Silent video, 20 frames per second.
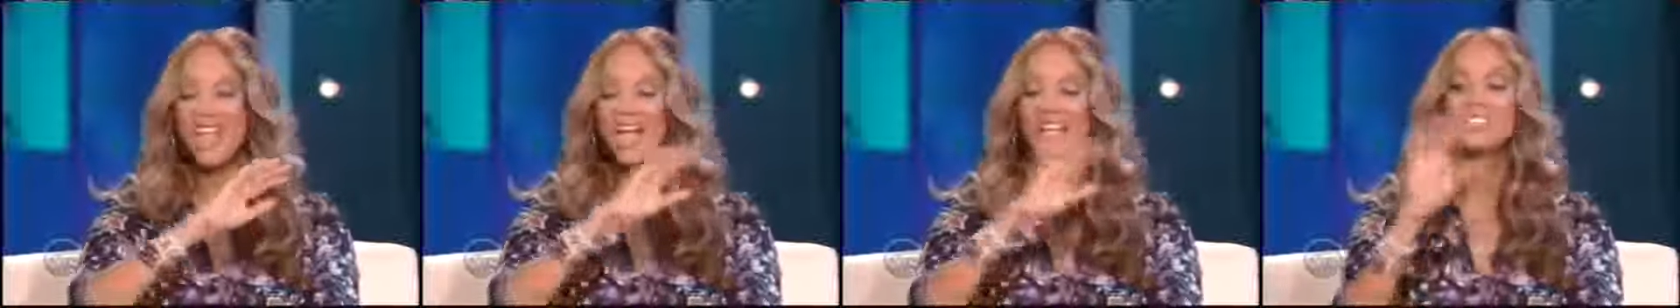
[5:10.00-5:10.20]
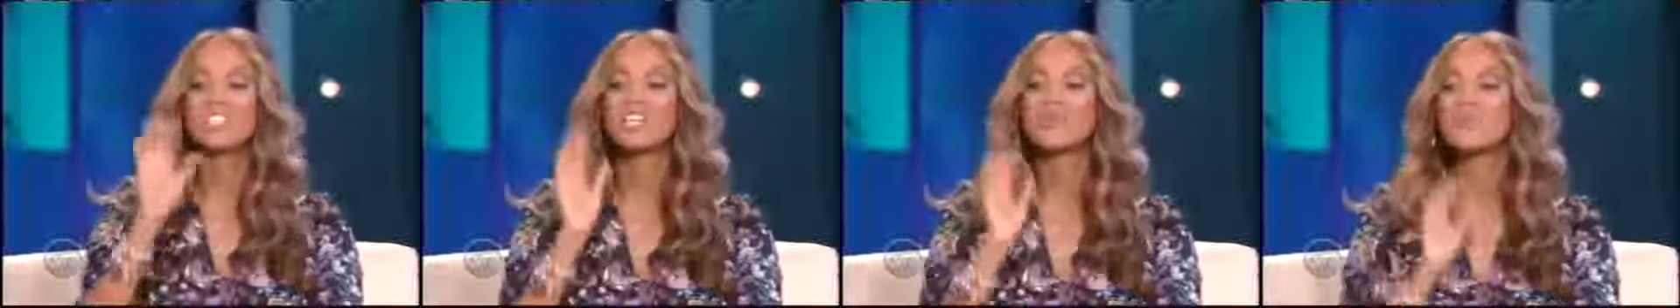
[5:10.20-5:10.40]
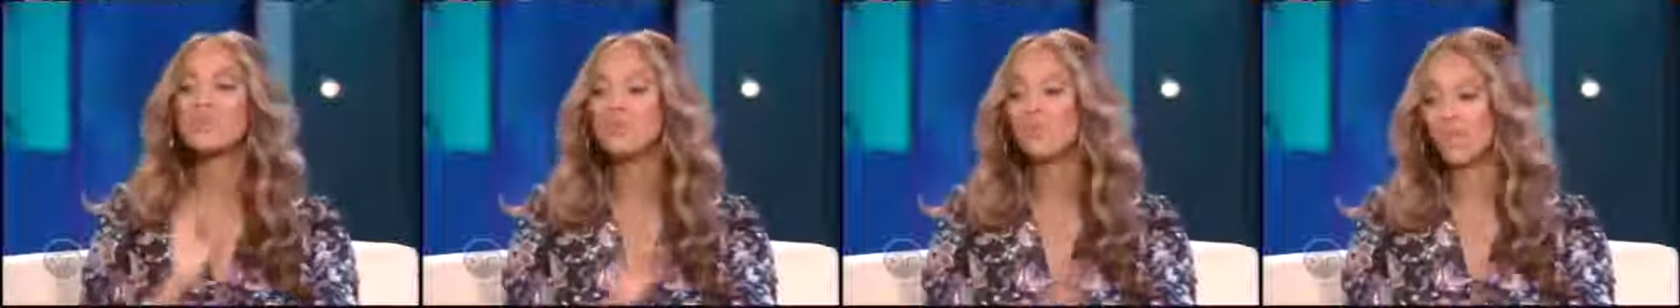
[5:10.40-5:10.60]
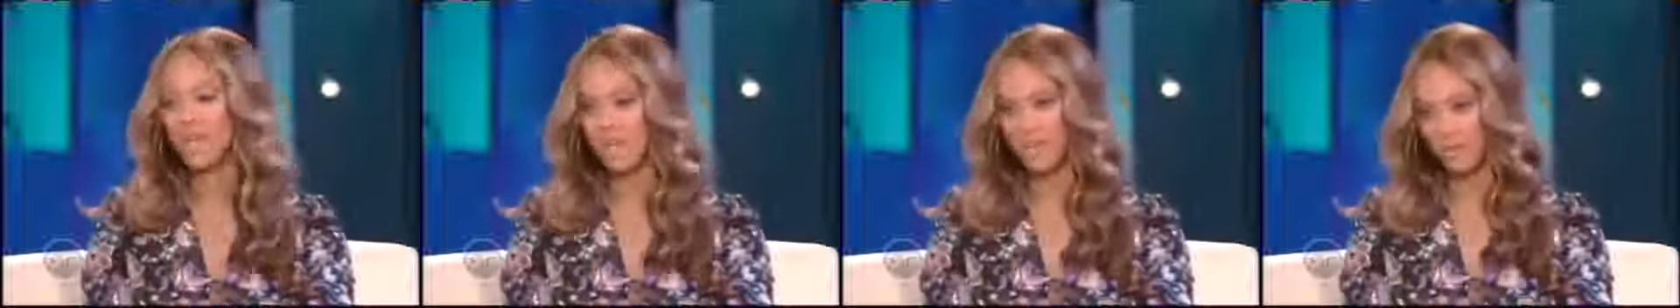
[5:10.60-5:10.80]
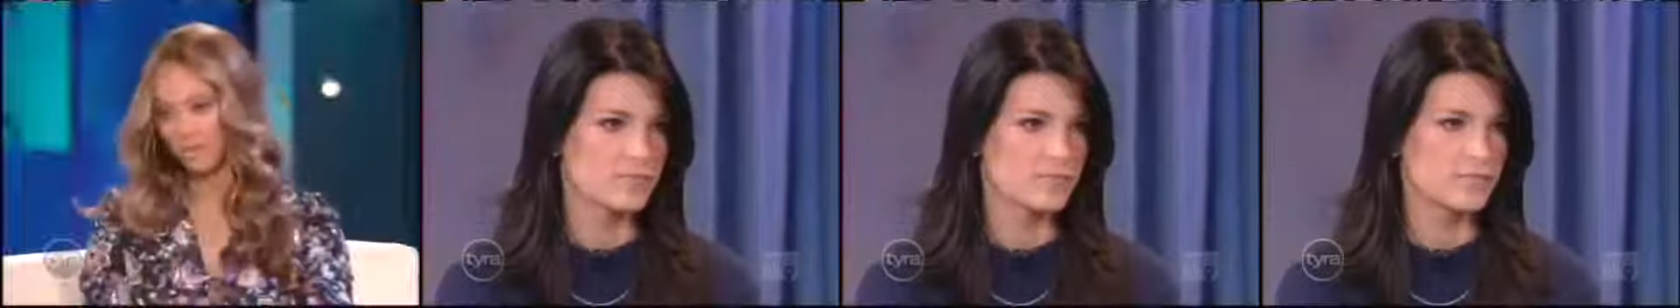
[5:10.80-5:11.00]

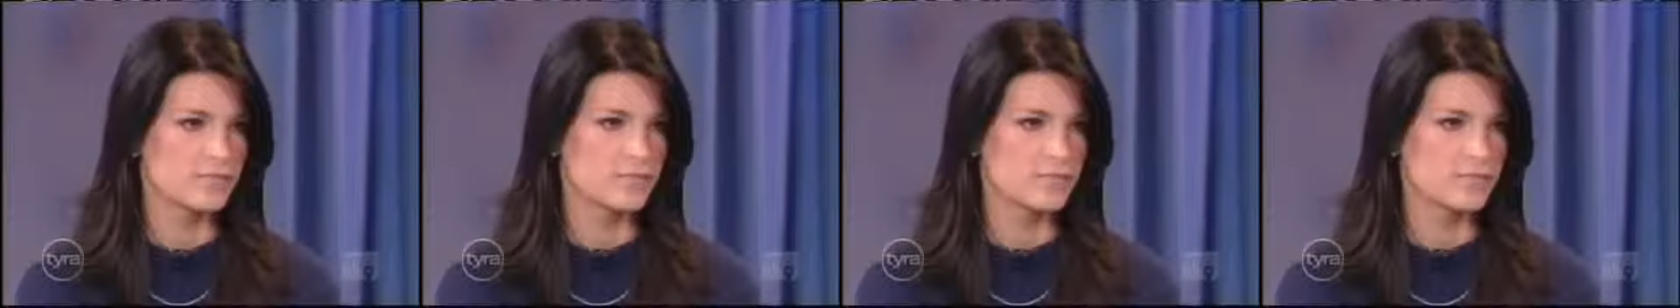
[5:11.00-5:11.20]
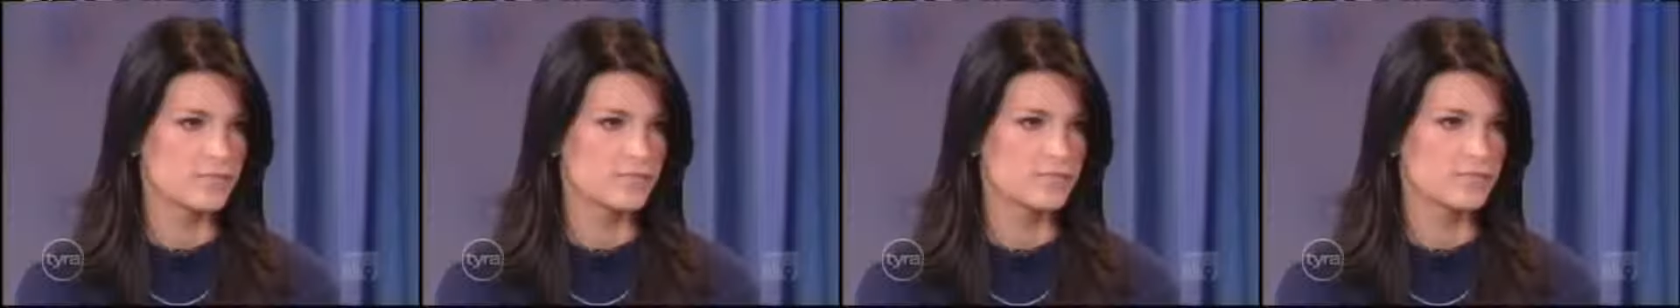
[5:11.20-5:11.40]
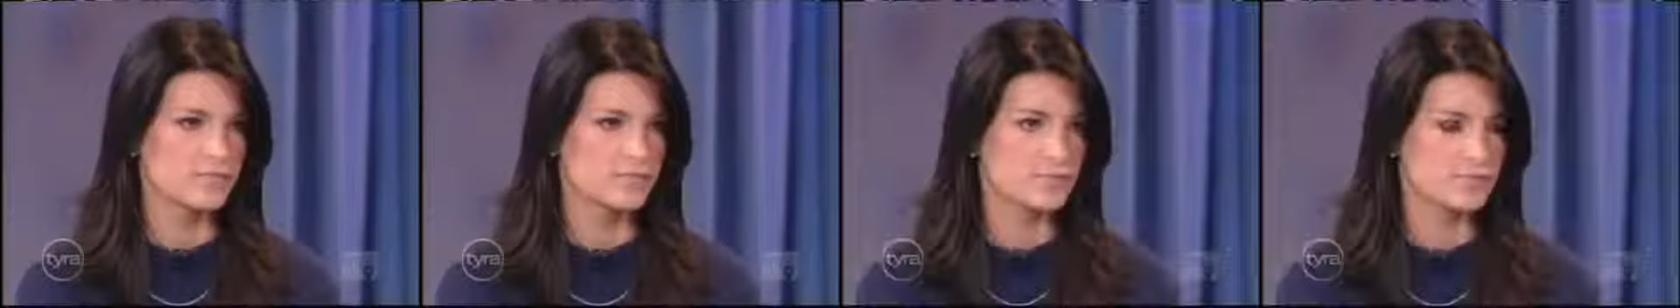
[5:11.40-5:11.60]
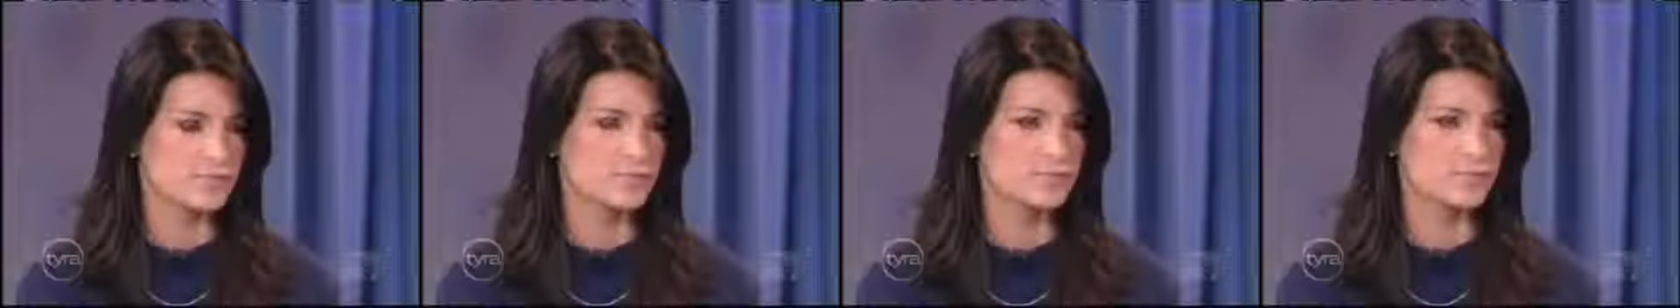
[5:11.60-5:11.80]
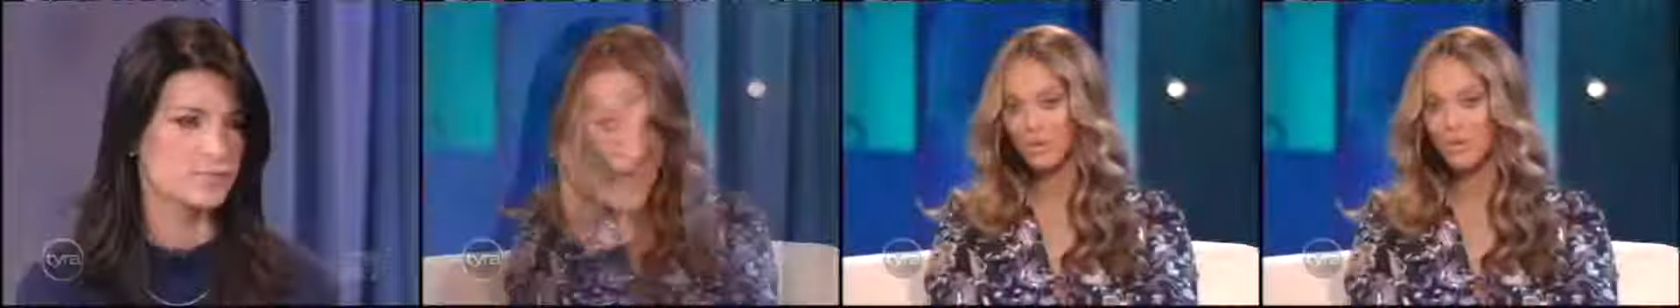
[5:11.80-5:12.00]
excommunicate you for doing.
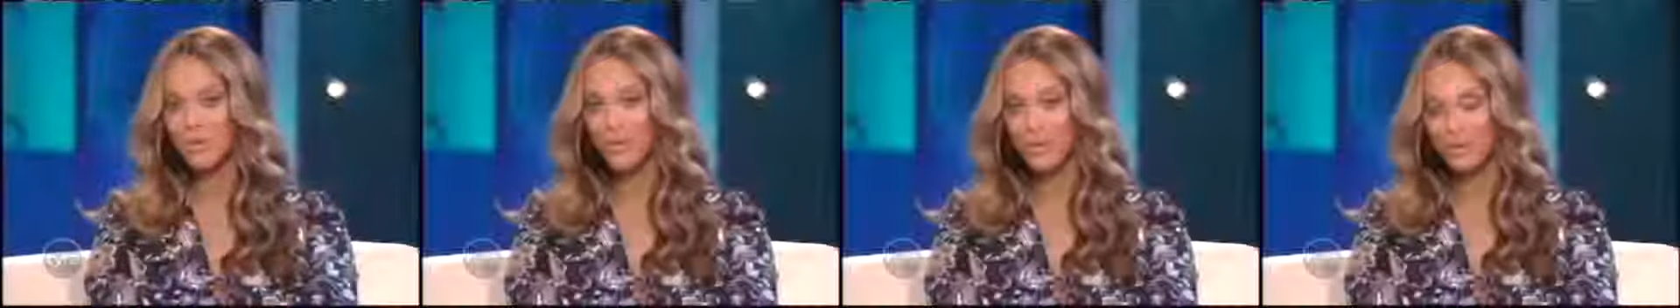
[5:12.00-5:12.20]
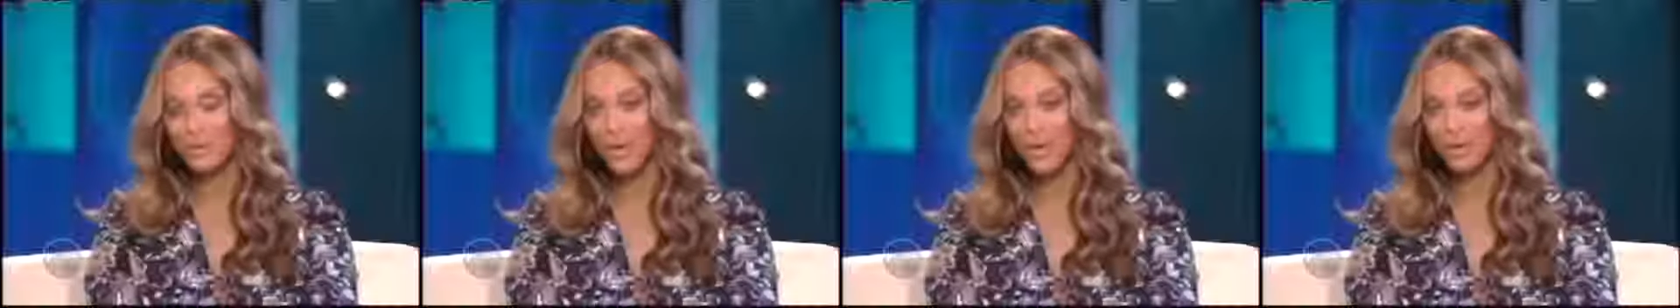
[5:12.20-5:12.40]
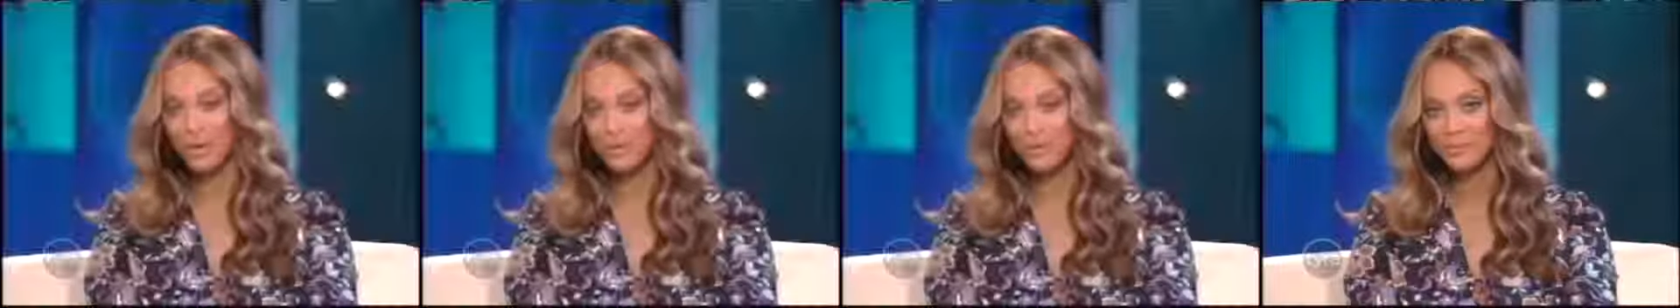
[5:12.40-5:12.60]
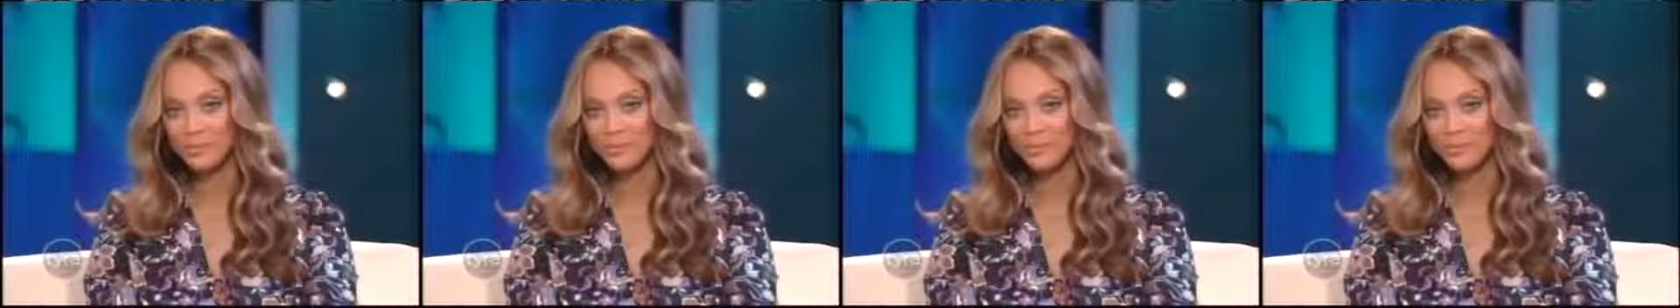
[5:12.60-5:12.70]
We'll be right back.